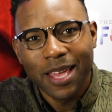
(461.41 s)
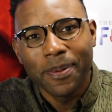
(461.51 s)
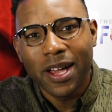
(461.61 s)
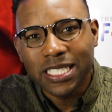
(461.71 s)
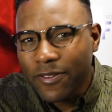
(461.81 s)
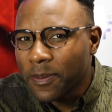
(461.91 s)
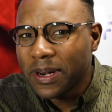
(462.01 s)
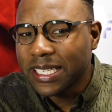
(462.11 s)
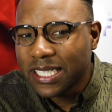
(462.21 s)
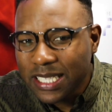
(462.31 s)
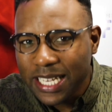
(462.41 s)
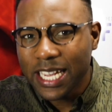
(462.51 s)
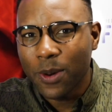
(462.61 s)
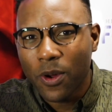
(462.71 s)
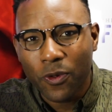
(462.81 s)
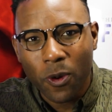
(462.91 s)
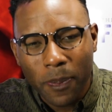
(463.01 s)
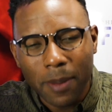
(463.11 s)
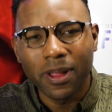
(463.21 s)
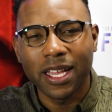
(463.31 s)
because everybody's seen what the
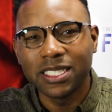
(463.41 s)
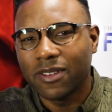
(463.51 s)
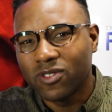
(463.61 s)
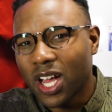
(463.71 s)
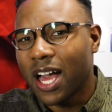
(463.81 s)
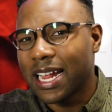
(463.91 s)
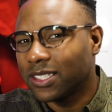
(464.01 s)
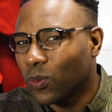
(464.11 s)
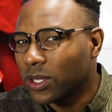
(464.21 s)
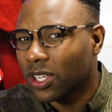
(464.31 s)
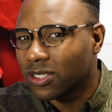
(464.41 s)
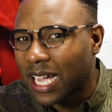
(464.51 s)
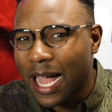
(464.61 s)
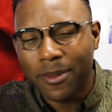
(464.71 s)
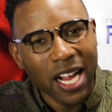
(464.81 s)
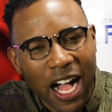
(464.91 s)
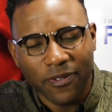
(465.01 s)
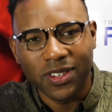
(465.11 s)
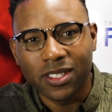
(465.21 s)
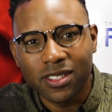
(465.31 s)
Republicans have done as, with their time in
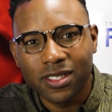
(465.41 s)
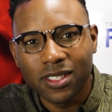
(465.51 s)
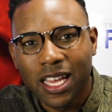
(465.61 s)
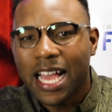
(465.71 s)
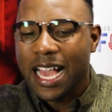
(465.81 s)
office.